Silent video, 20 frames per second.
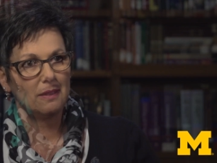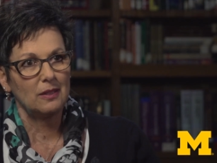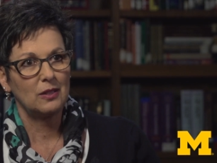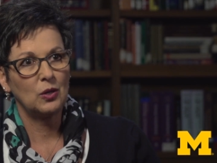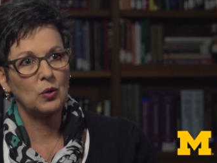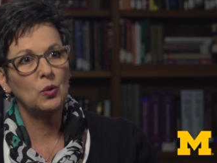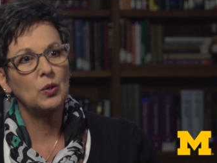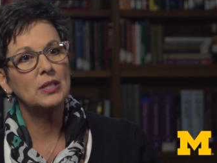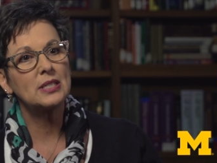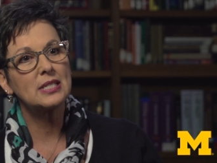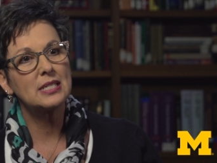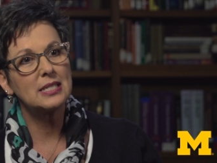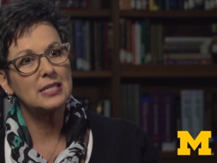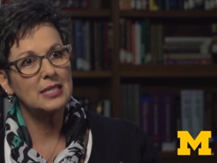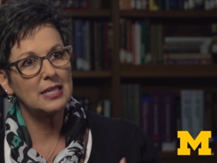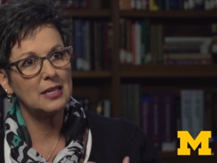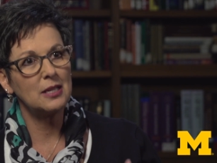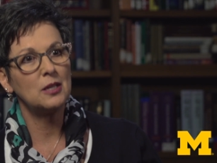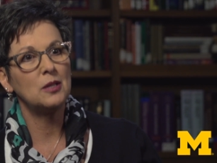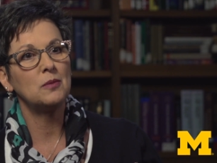Though it
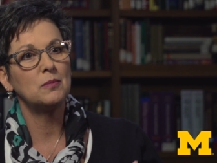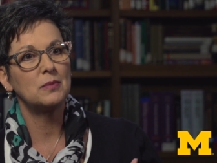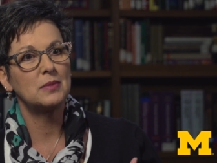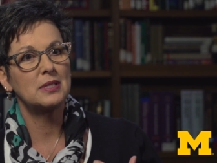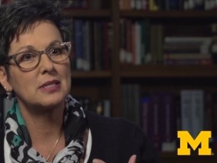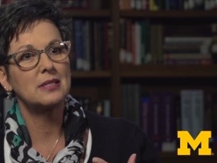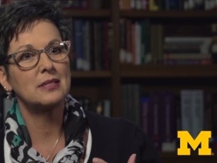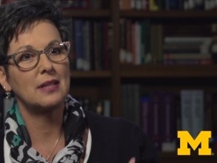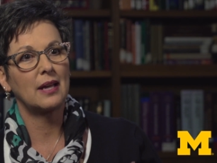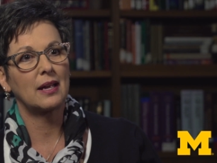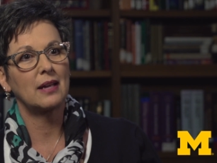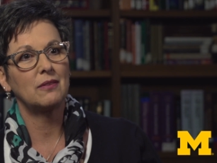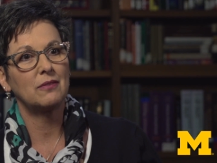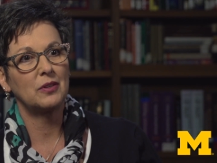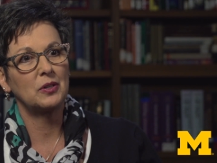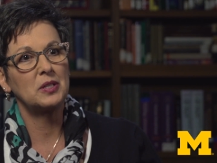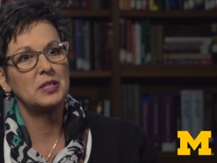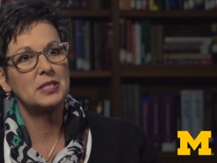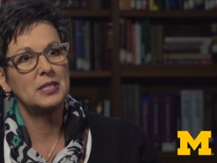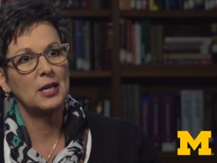seems like a
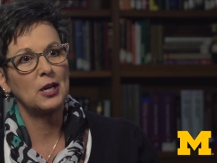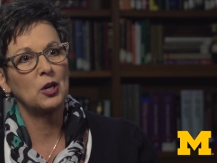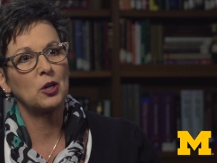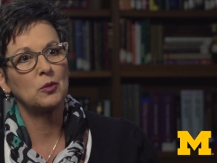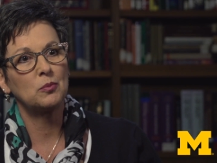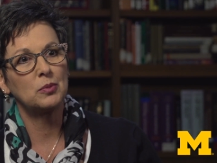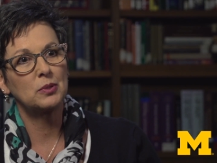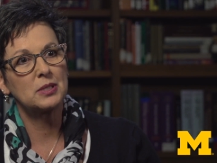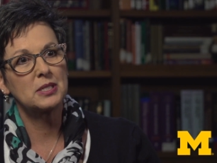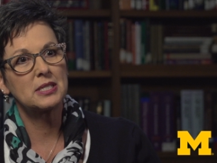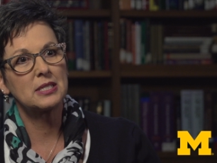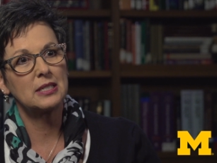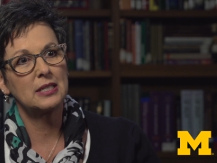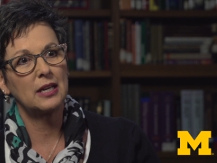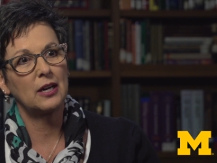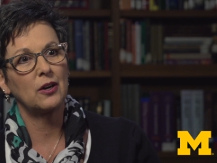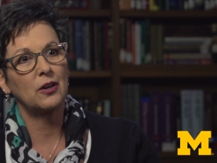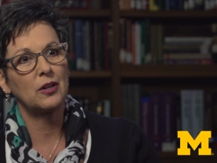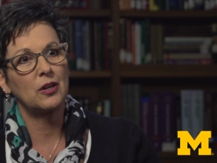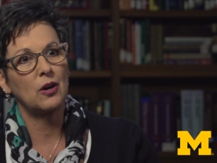very terrible
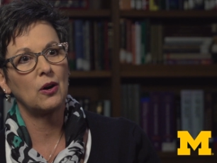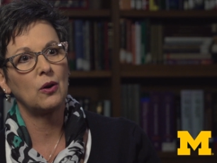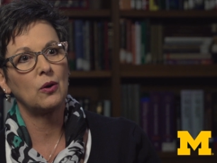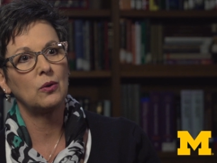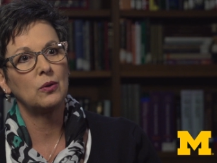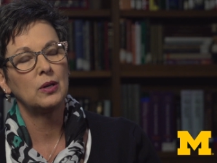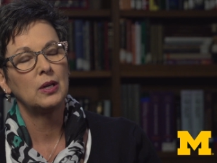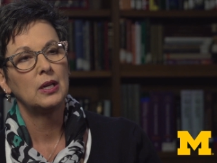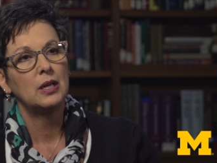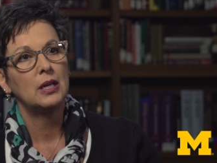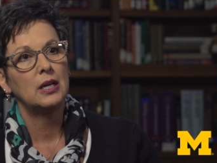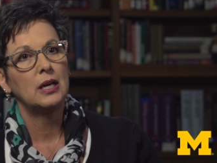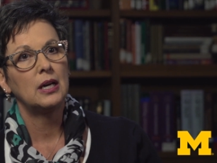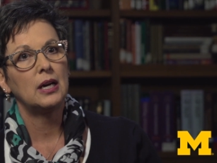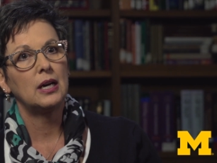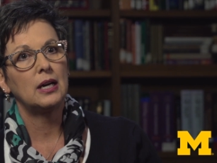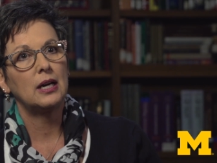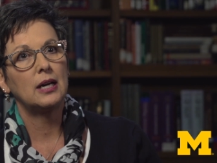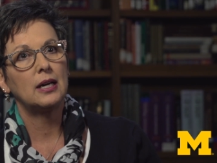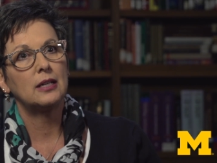scenario,
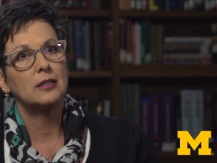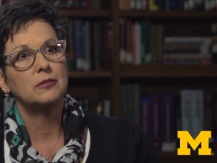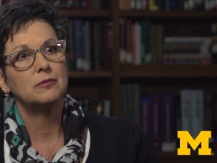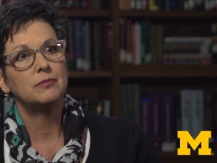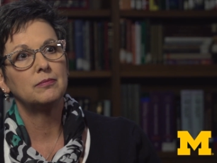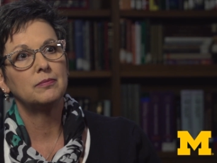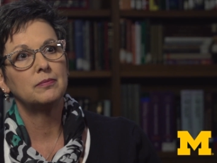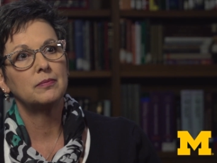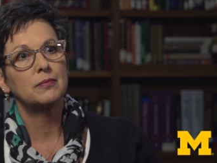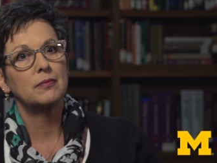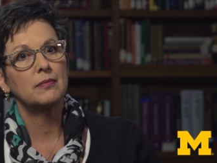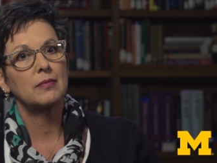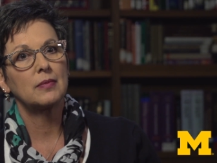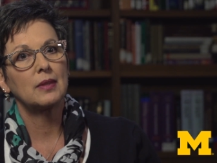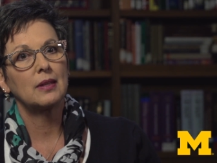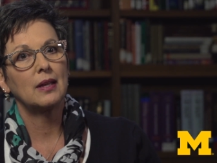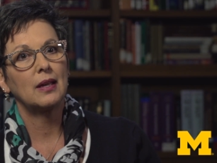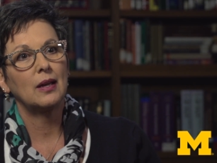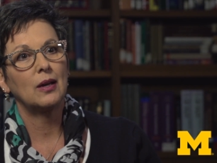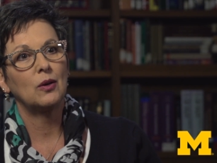um,
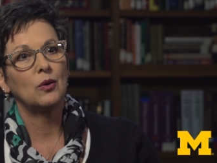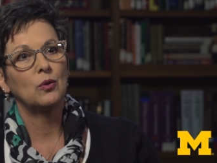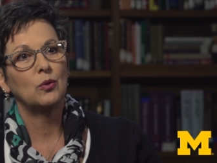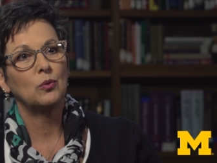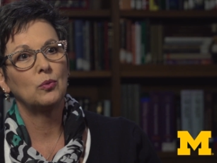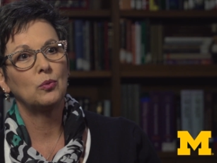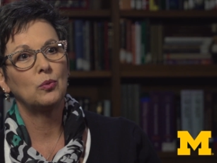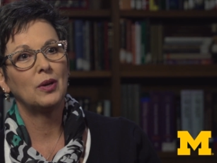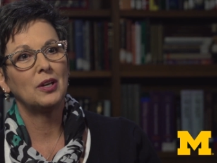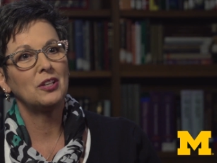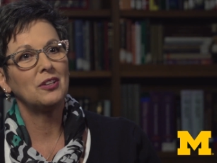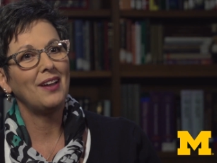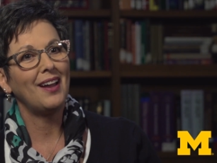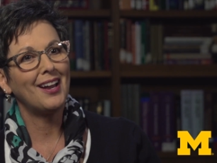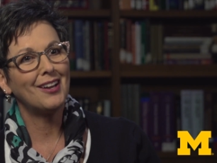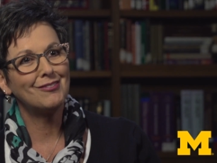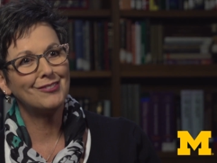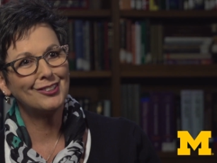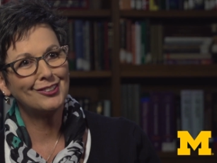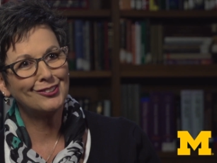what do you
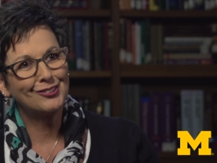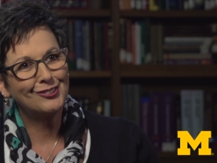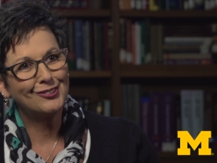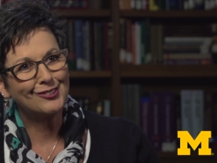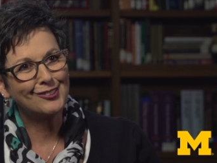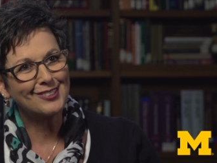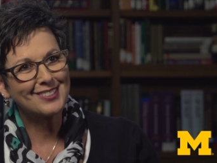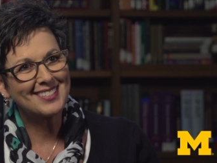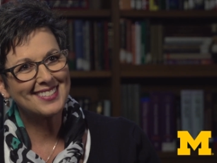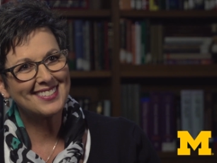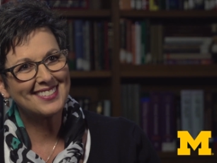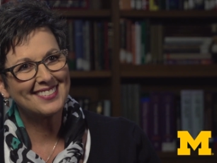have to lose?